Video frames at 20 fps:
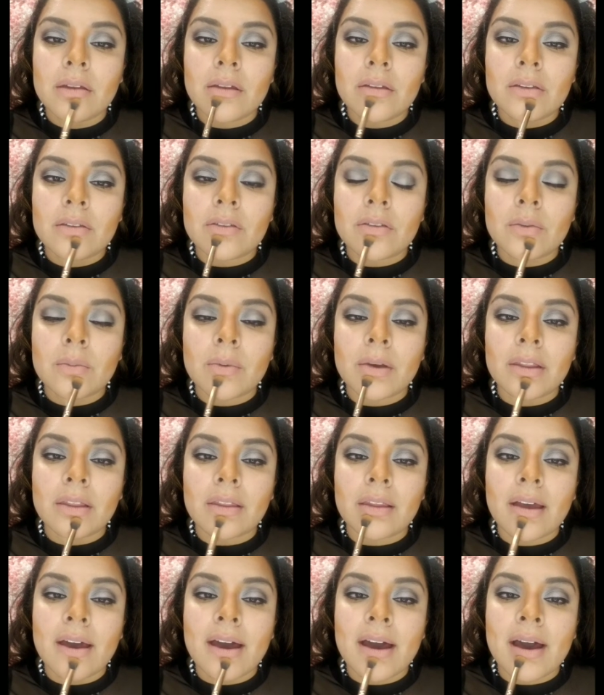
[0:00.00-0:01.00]
So
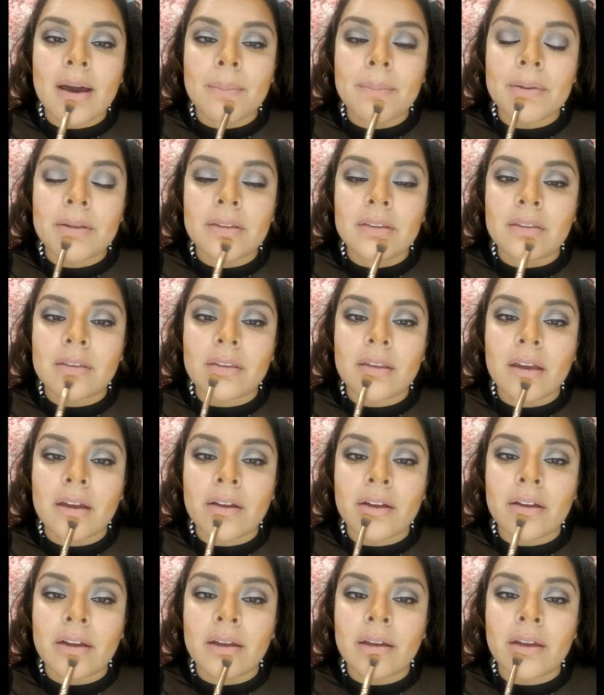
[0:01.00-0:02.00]
what happens
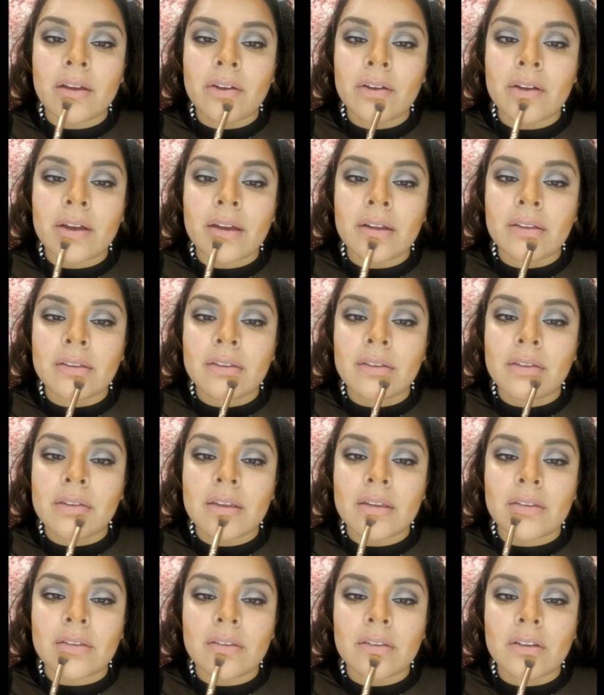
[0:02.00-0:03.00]
there, it creates
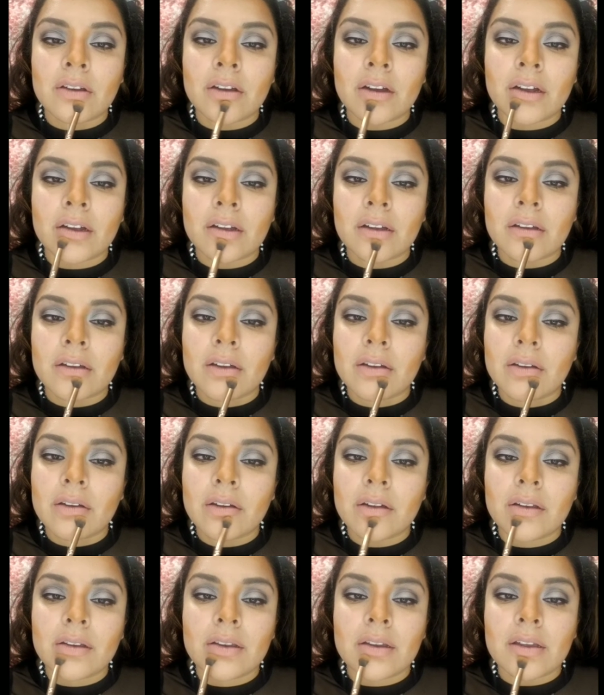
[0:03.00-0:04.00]
this
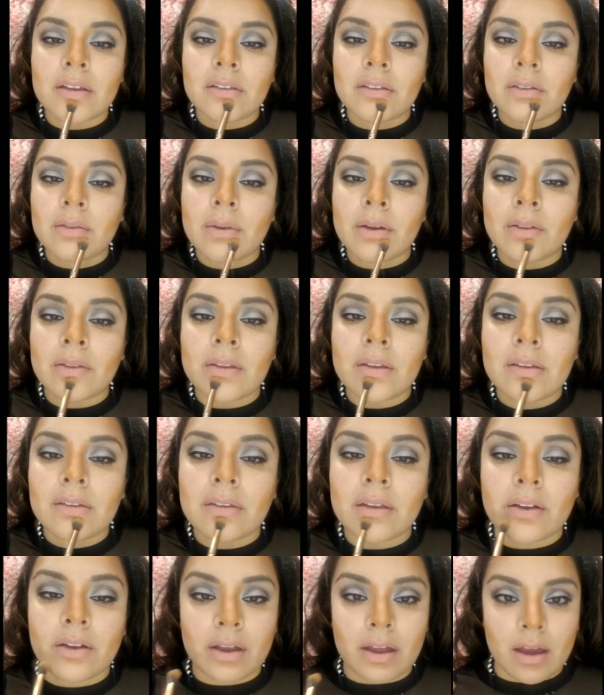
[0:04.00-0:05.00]
darkness around
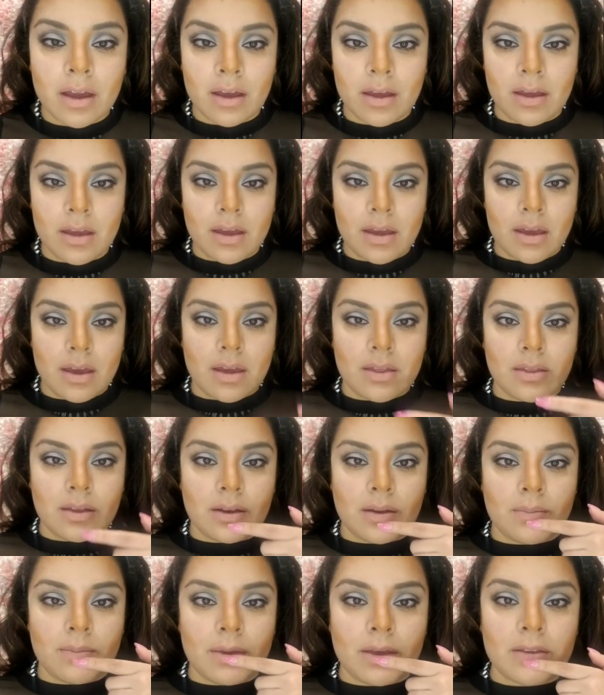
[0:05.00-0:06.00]
this area, and
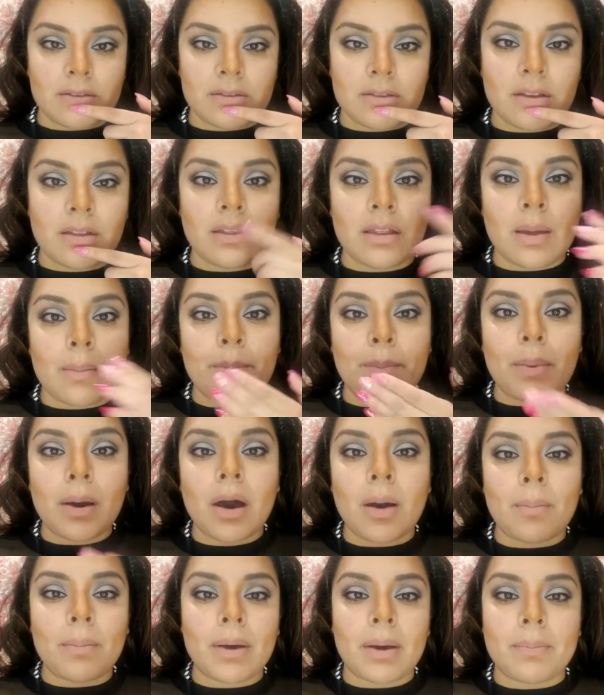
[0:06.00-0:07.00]
then it makes the lip
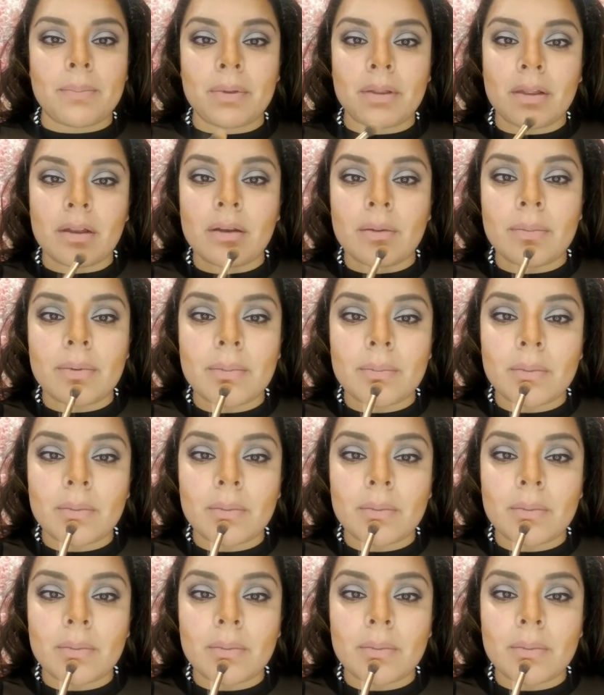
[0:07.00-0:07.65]
pop up a little bit